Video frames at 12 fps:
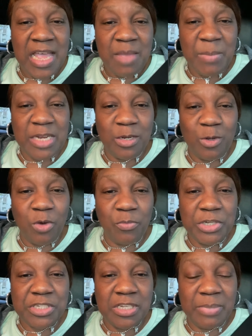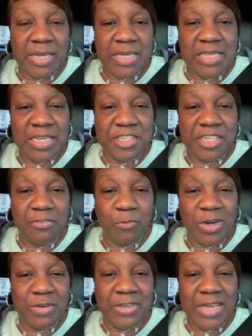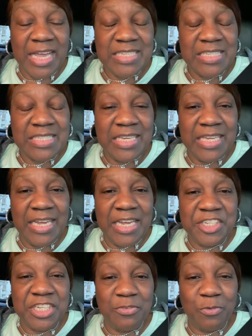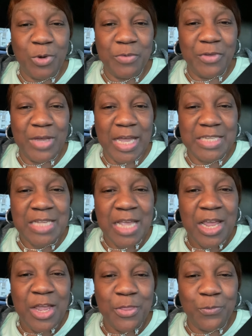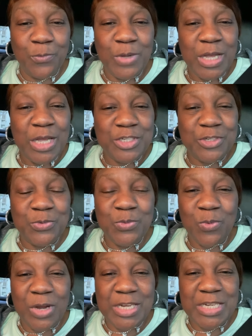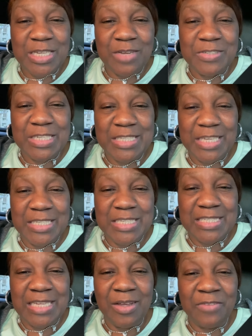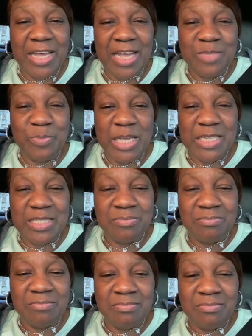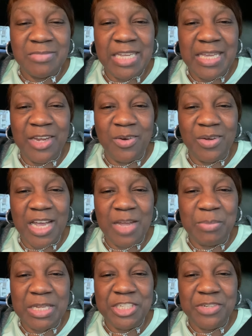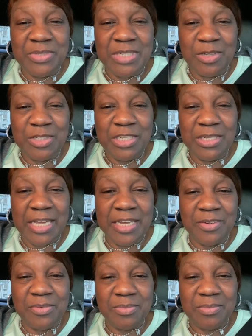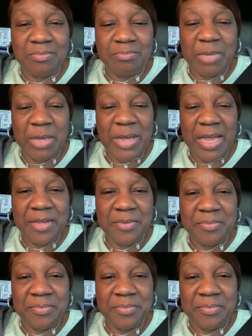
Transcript: May the Lord richly bless each and every one of you guys and see each and every one of you guys through to greatness of success of God's best. Take care. God bless you. Talk to you later. Bye-bye.